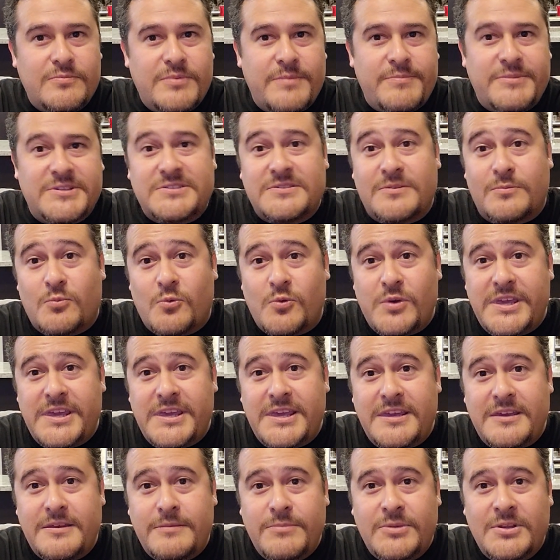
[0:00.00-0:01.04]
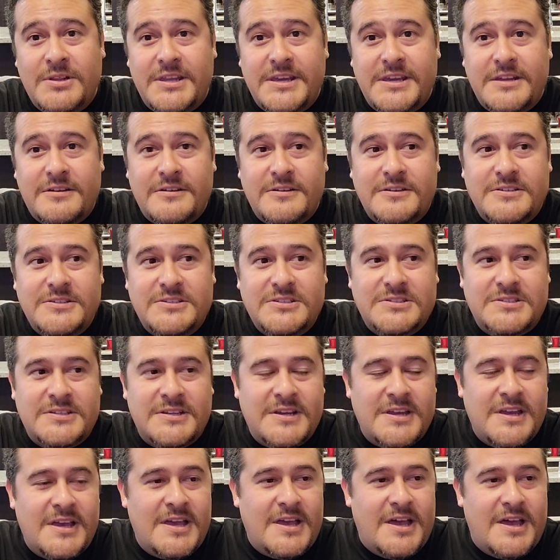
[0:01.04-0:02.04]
maybe some Wii emulators.